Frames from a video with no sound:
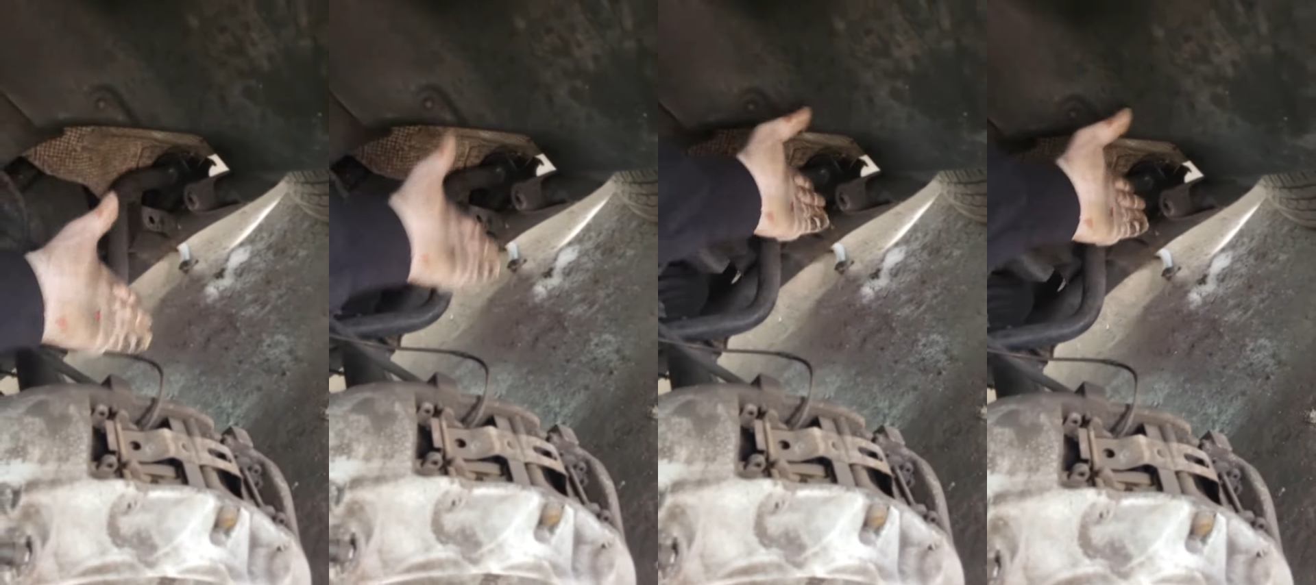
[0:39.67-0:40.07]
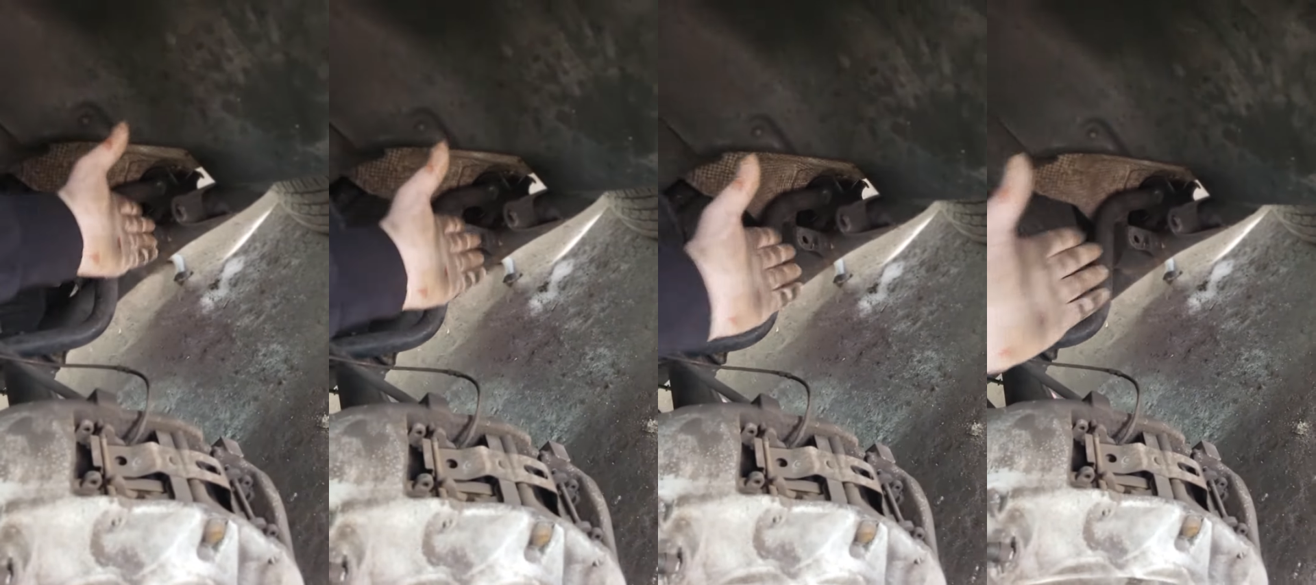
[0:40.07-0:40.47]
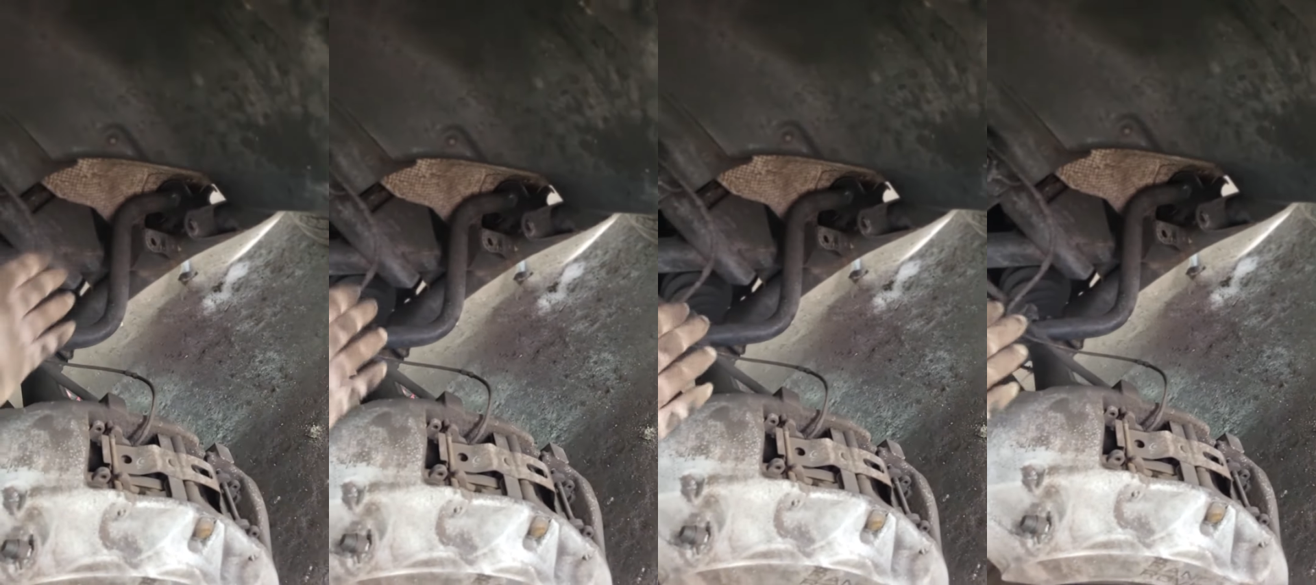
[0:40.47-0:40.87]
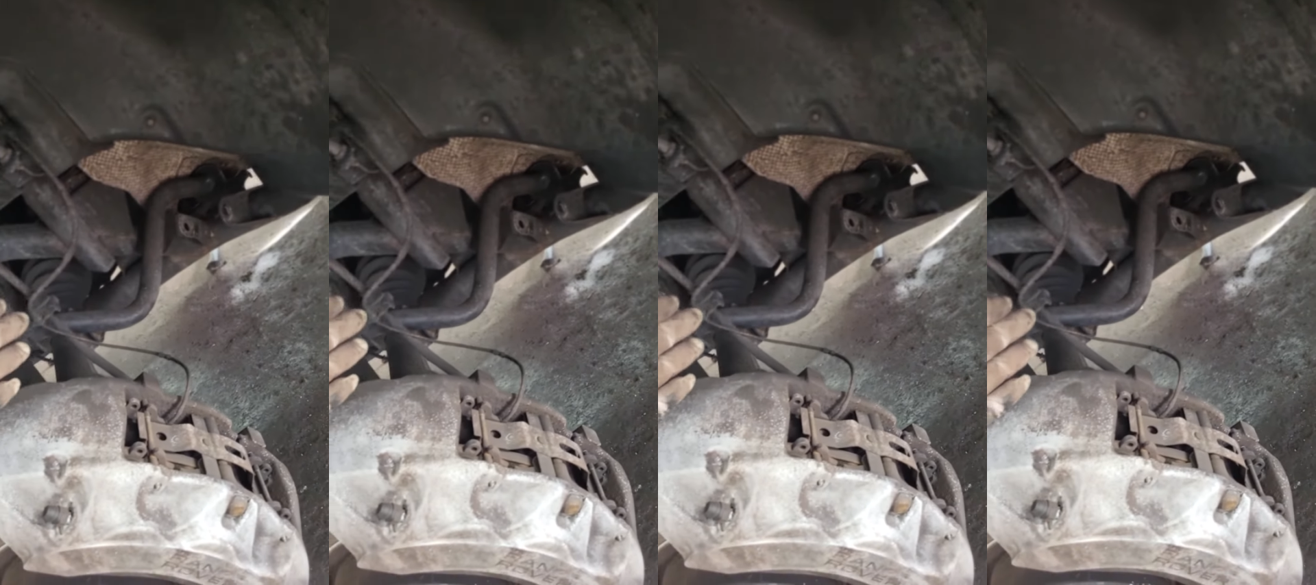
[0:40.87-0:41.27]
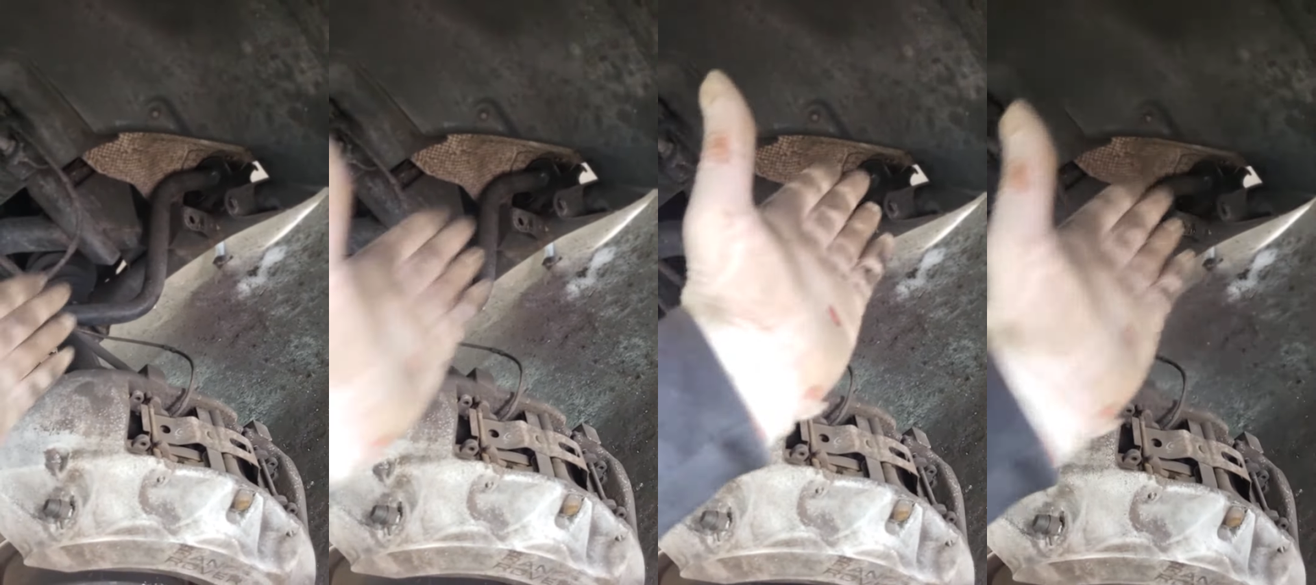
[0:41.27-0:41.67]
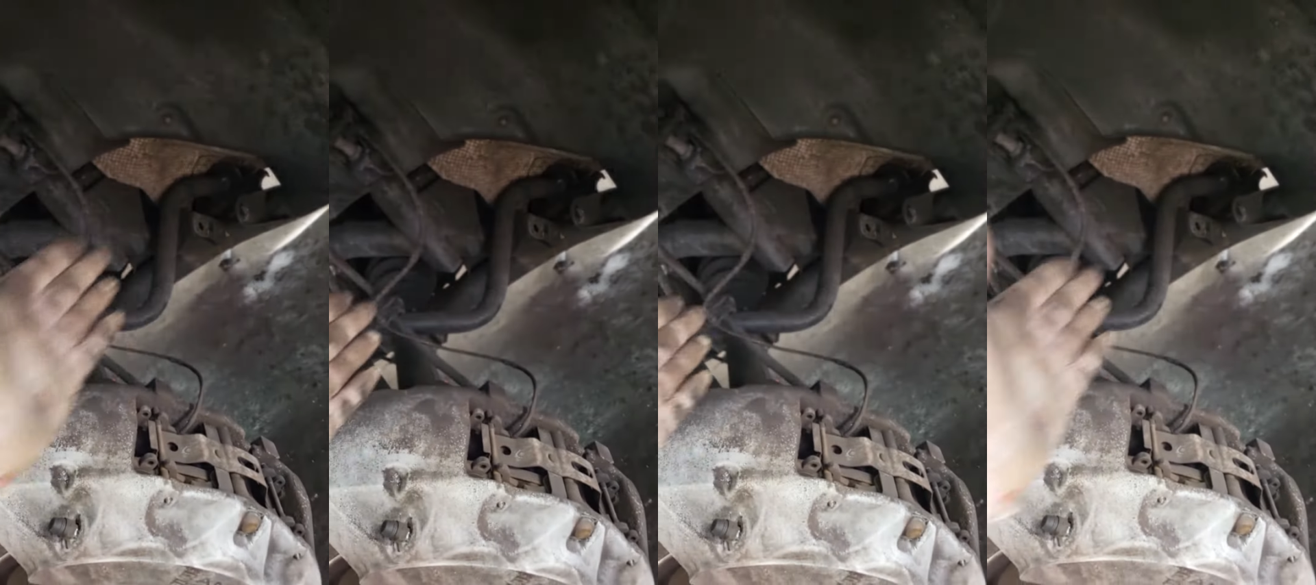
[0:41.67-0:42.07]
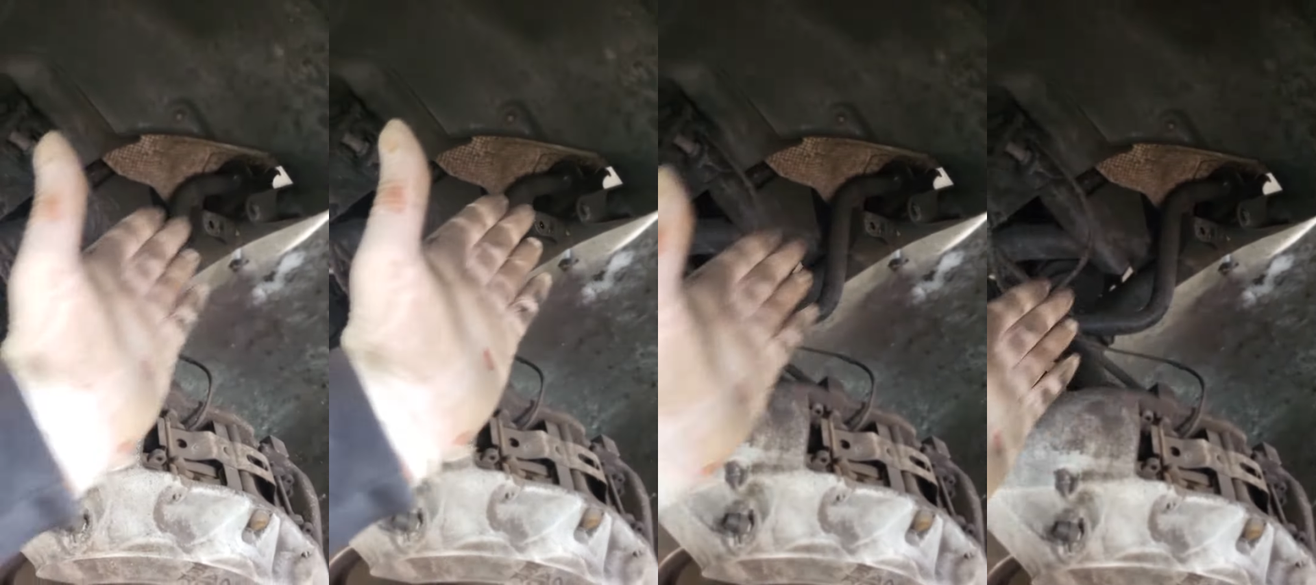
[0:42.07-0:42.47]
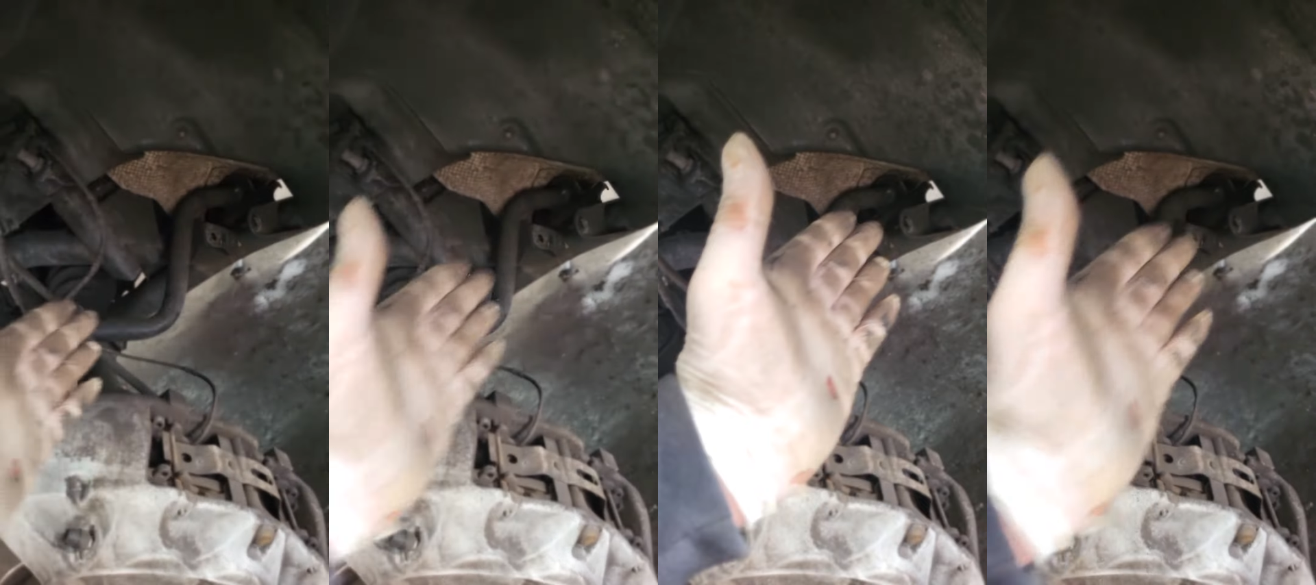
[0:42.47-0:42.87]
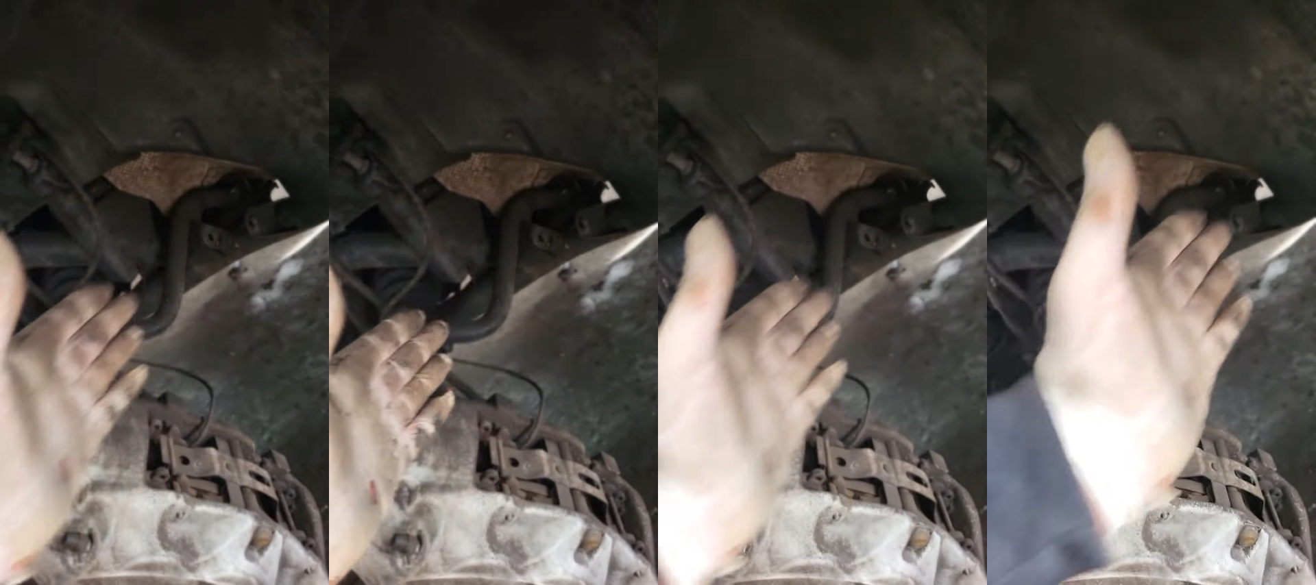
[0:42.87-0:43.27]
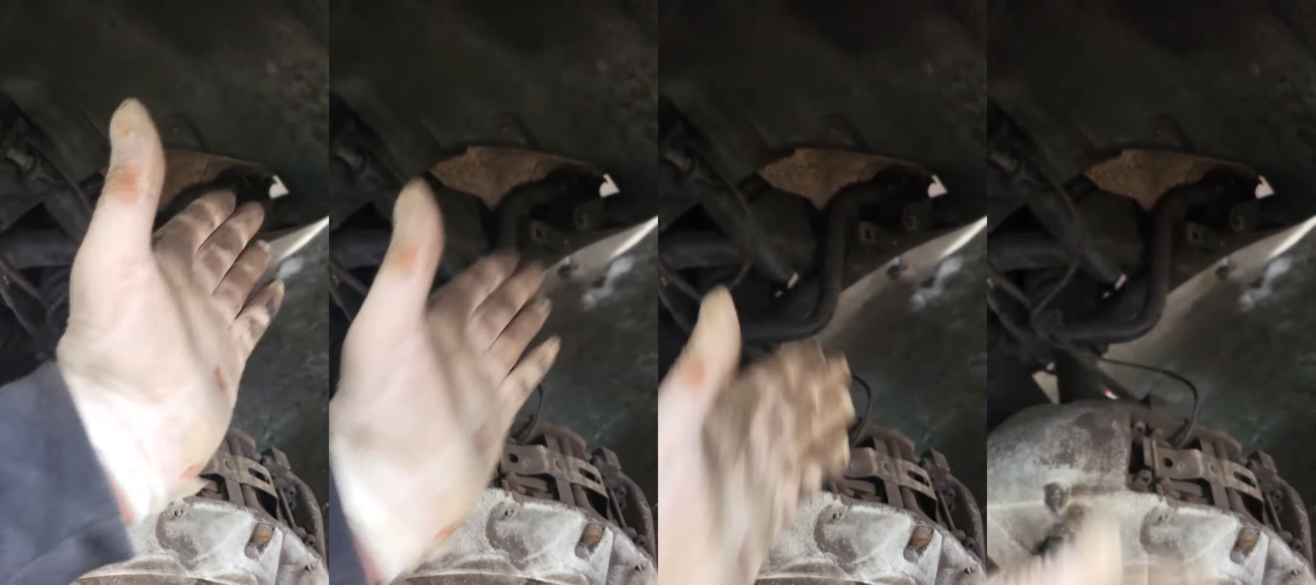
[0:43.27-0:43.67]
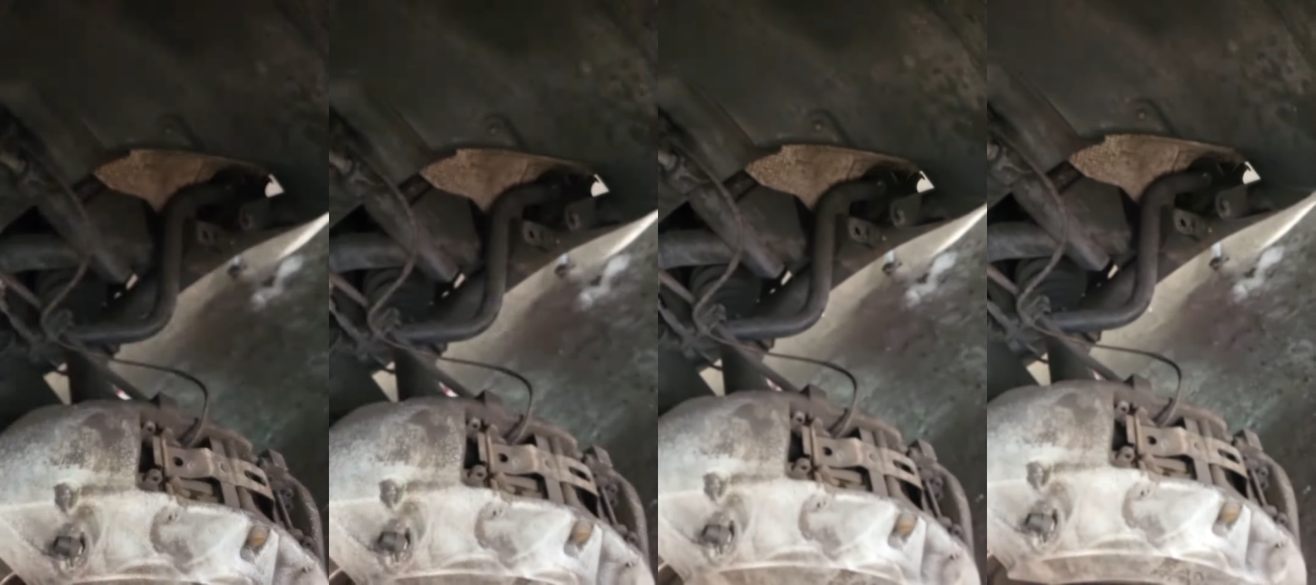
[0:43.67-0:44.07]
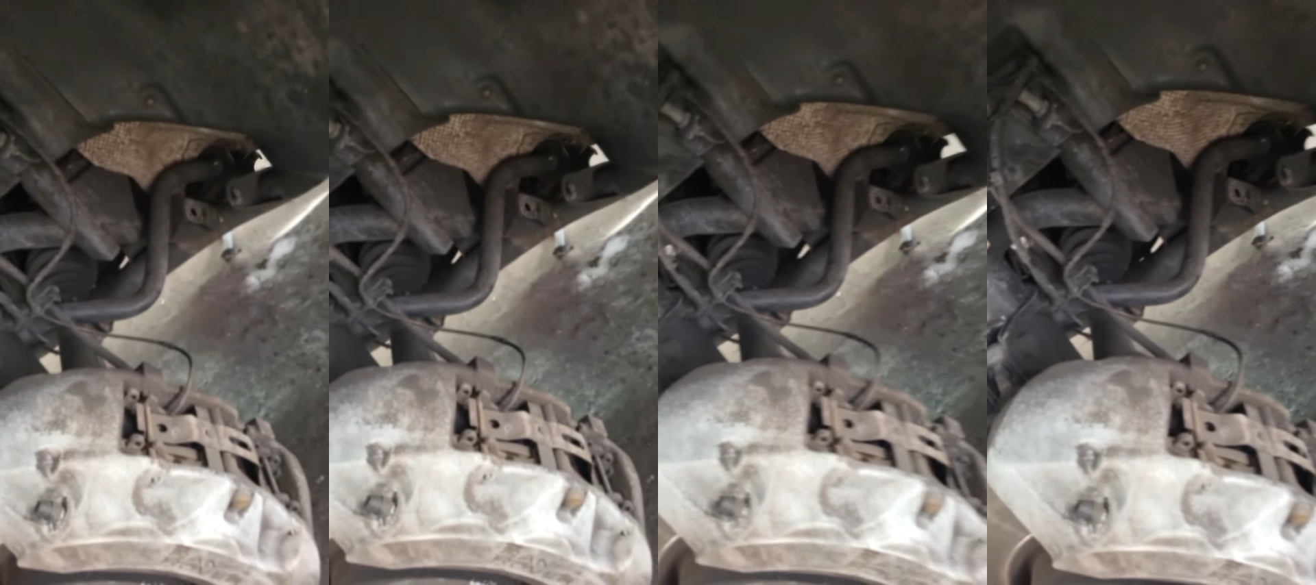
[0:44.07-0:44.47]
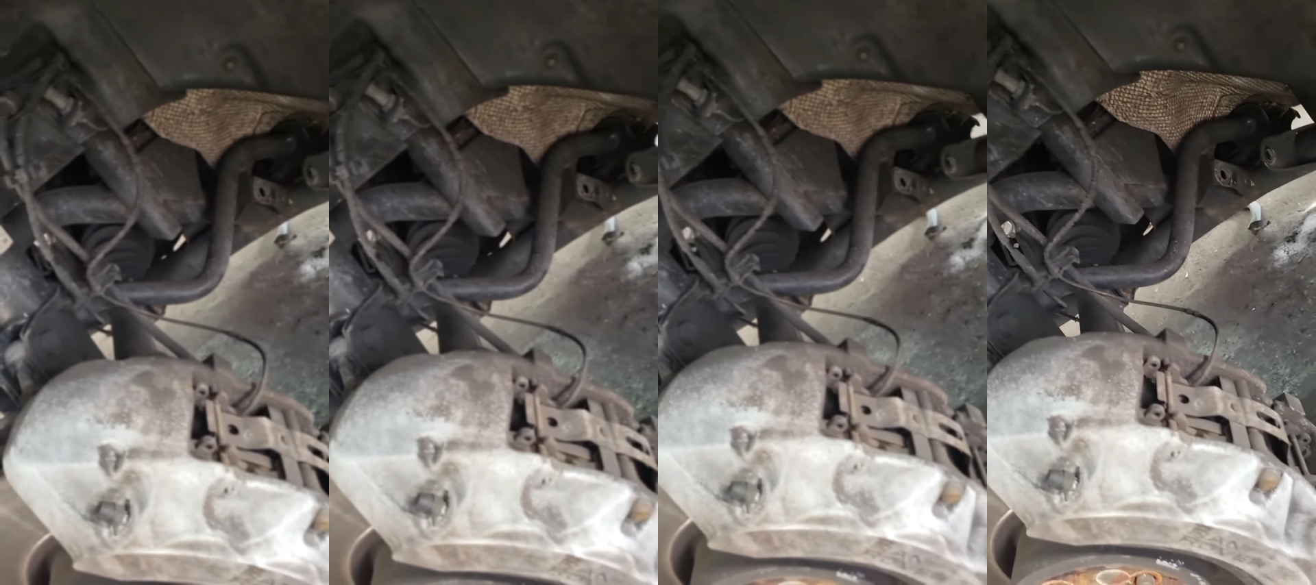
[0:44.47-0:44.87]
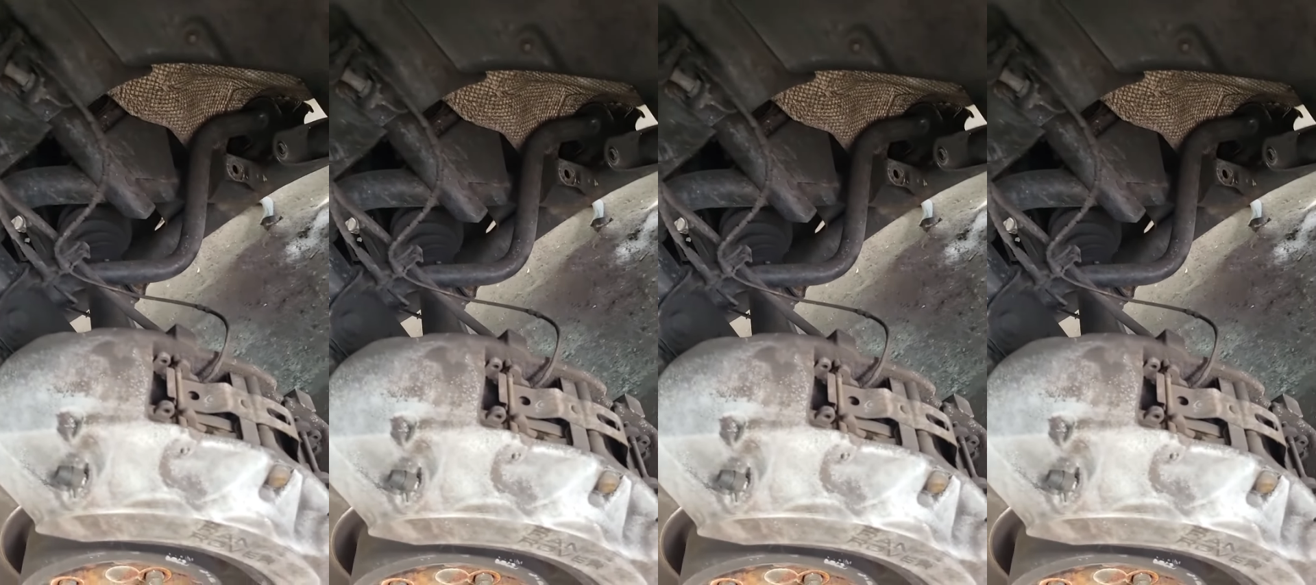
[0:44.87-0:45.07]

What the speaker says: No face is visible, so there are no lips to read.